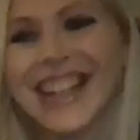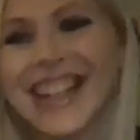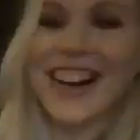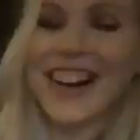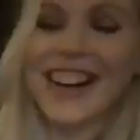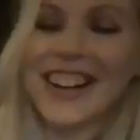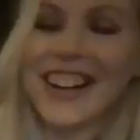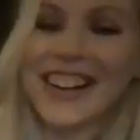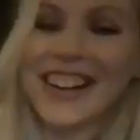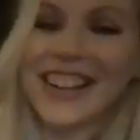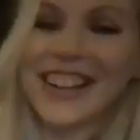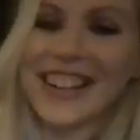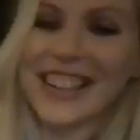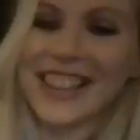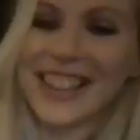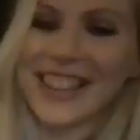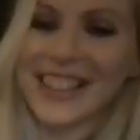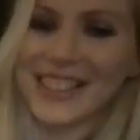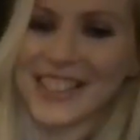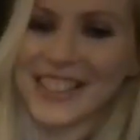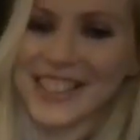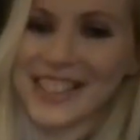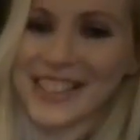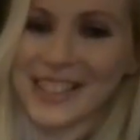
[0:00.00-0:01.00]
Oh, that
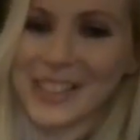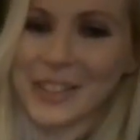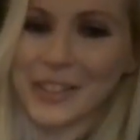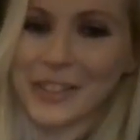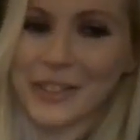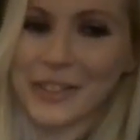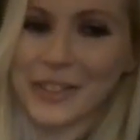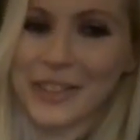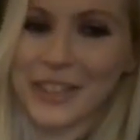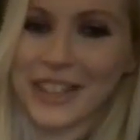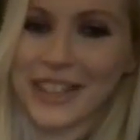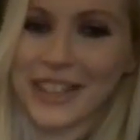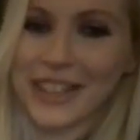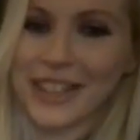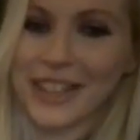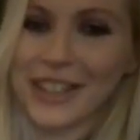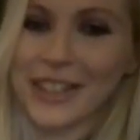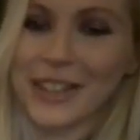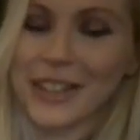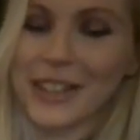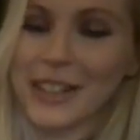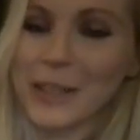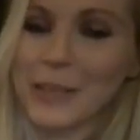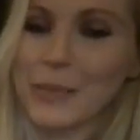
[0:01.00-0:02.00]
was so funny.
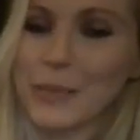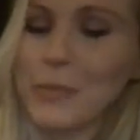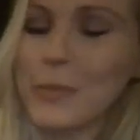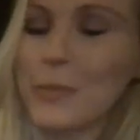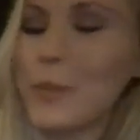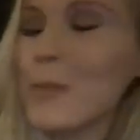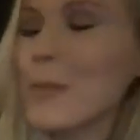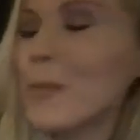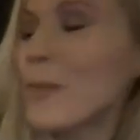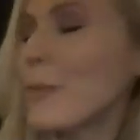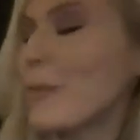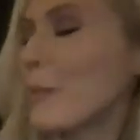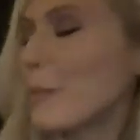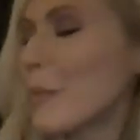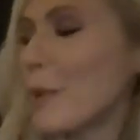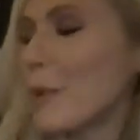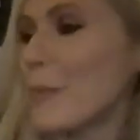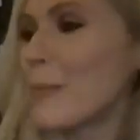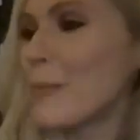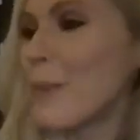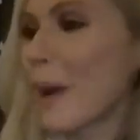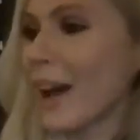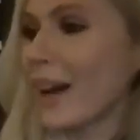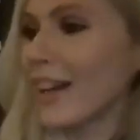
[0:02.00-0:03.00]
You were
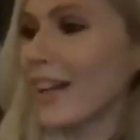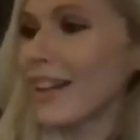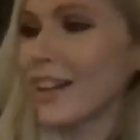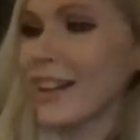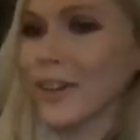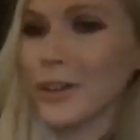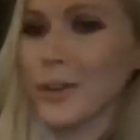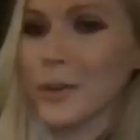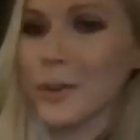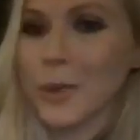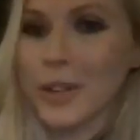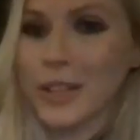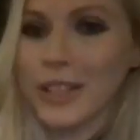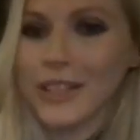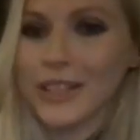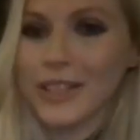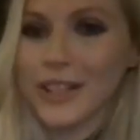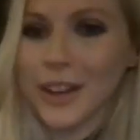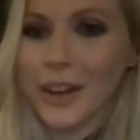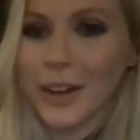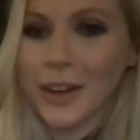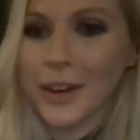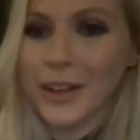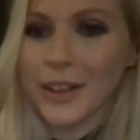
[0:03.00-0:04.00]
banging on the
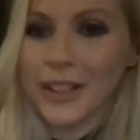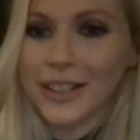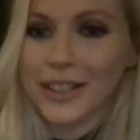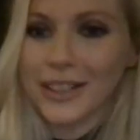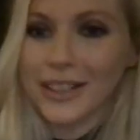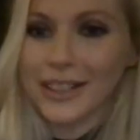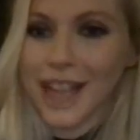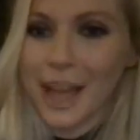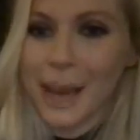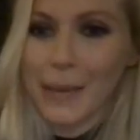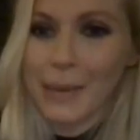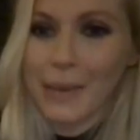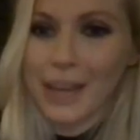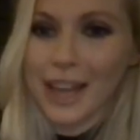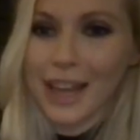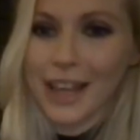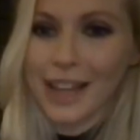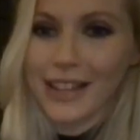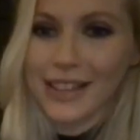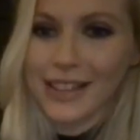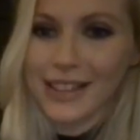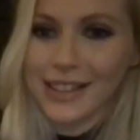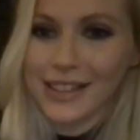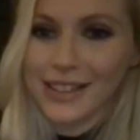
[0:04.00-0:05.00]
window in
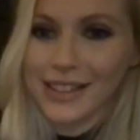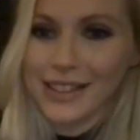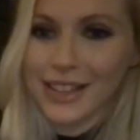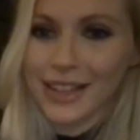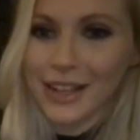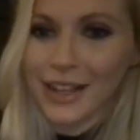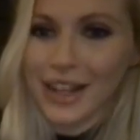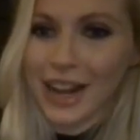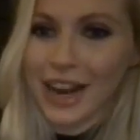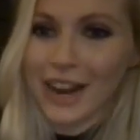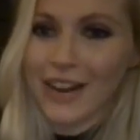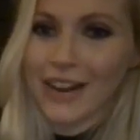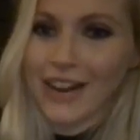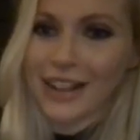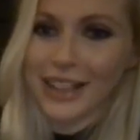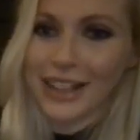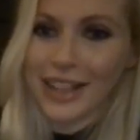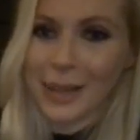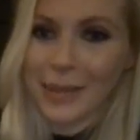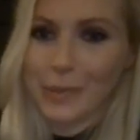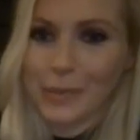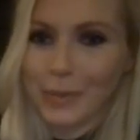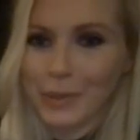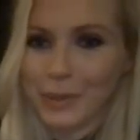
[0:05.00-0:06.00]
M&S, carrying
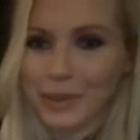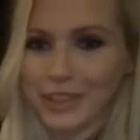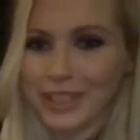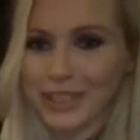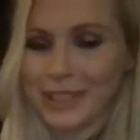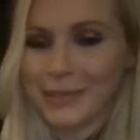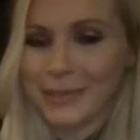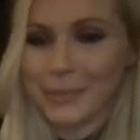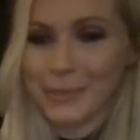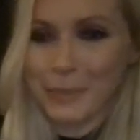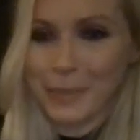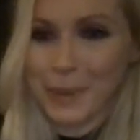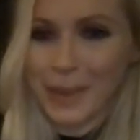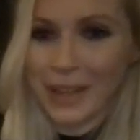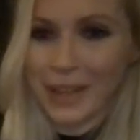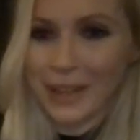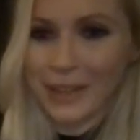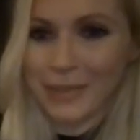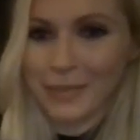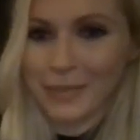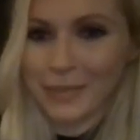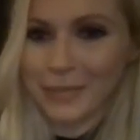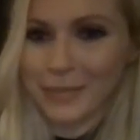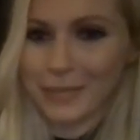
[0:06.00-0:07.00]
that bloody
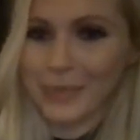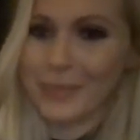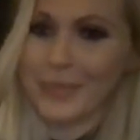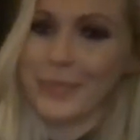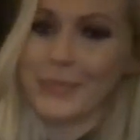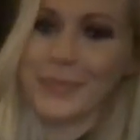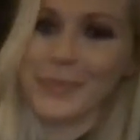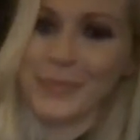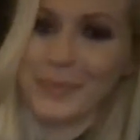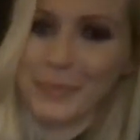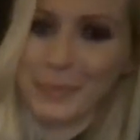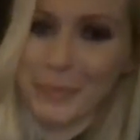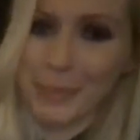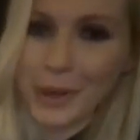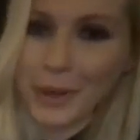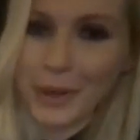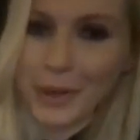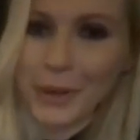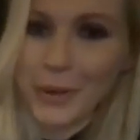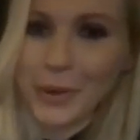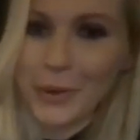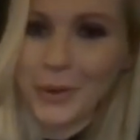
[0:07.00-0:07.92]
big blue